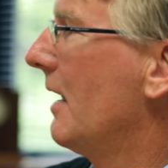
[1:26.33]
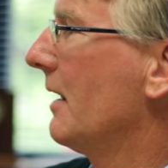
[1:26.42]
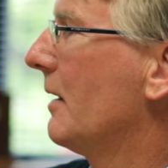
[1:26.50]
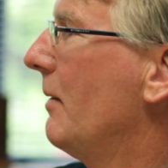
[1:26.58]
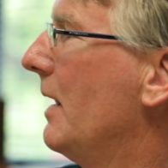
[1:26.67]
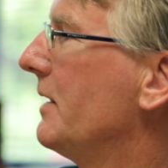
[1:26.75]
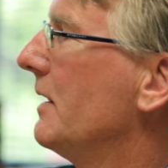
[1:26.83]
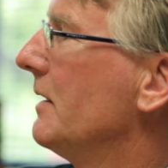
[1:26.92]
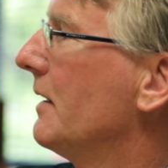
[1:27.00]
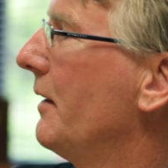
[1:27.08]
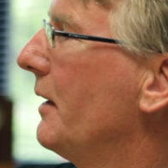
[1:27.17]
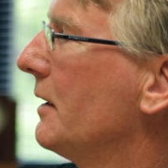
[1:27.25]
Daniel
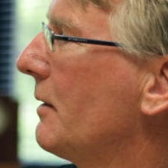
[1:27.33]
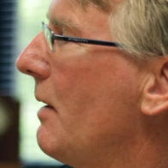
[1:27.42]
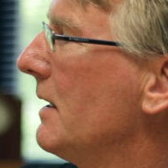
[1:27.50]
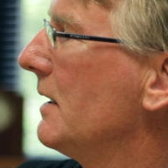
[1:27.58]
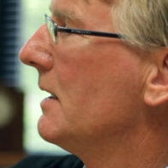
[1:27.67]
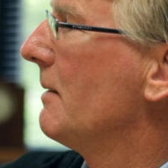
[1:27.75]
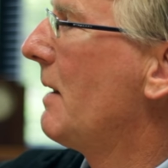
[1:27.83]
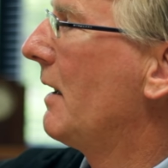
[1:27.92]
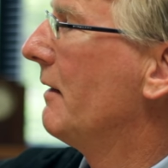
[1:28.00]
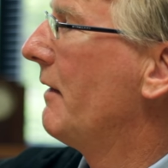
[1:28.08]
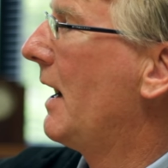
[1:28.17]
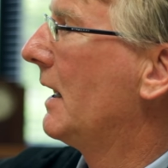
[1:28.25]
Cox, professor of
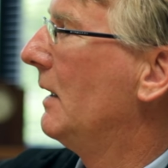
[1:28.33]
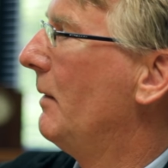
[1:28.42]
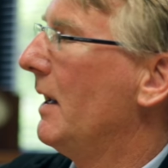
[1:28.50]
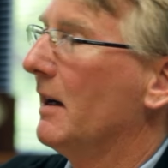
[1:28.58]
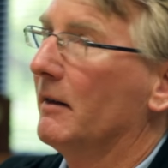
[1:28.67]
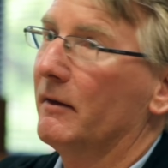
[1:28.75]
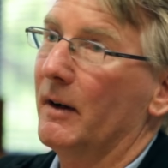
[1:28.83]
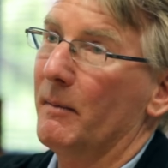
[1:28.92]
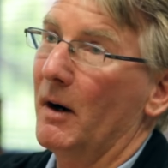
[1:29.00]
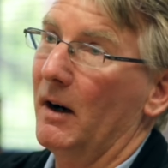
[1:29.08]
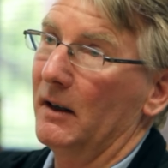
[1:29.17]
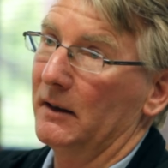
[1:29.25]
civil and construction
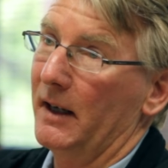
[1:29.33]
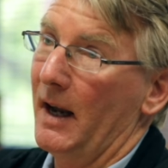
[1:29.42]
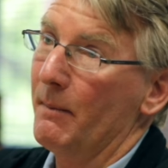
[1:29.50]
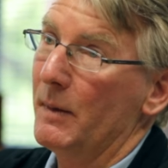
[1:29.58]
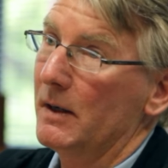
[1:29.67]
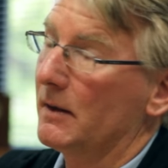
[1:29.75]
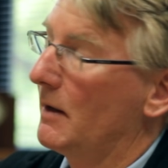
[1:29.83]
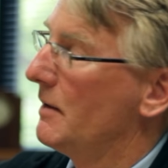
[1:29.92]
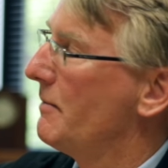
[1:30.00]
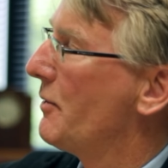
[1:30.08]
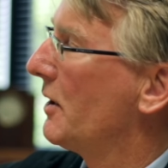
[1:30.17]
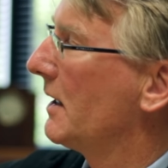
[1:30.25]
engineering at Oregon
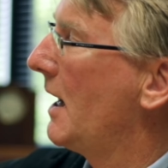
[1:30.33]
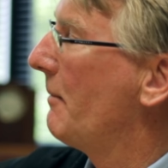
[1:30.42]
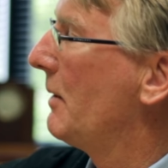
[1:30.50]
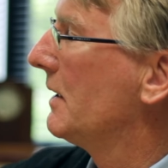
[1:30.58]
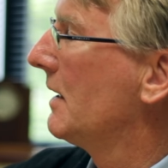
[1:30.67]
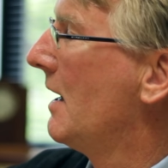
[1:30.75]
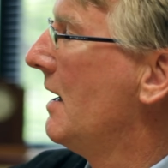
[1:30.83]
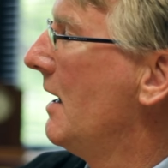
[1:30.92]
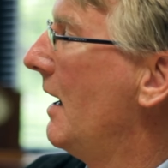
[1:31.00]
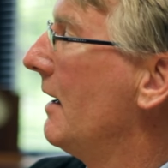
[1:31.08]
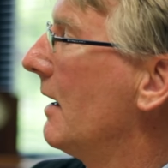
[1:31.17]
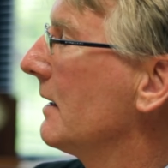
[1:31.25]
State University,
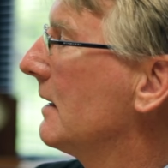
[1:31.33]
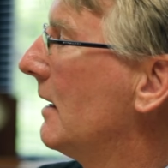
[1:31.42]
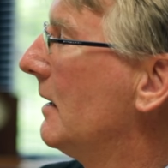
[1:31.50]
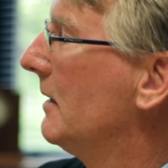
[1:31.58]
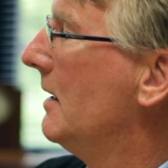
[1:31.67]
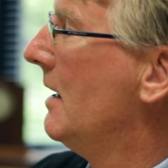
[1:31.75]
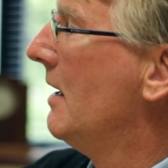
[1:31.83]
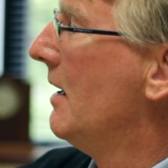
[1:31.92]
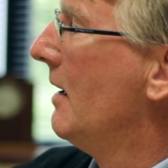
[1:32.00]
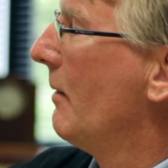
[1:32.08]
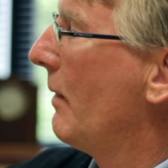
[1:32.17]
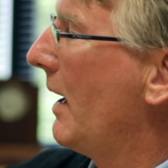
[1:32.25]
was in Japan
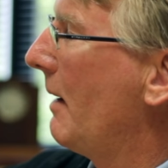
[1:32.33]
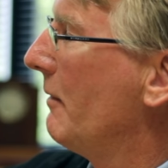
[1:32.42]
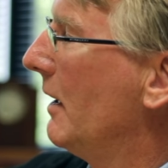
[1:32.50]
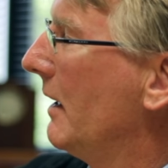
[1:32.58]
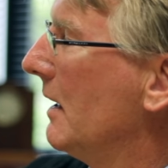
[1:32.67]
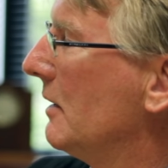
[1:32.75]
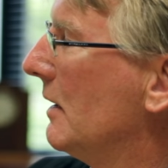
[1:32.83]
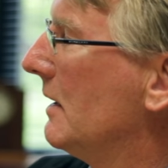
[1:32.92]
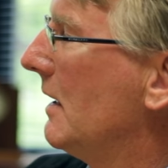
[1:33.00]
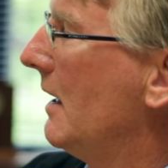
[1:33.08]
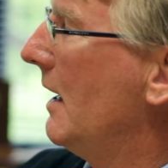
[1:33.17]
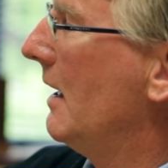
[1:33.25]
when the 2011
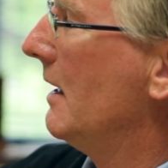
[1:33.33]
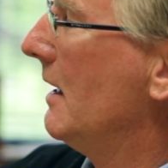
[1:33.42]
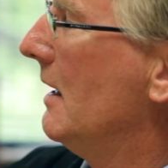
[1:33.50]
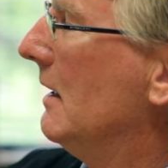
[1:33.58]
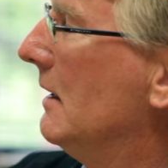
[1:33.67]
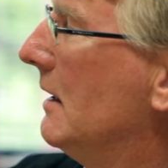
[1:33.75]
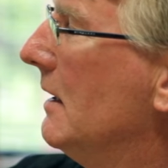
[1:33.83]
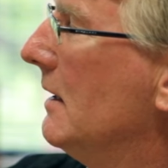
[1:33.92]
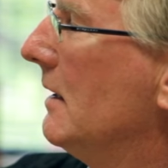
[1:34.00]
earthquake hit.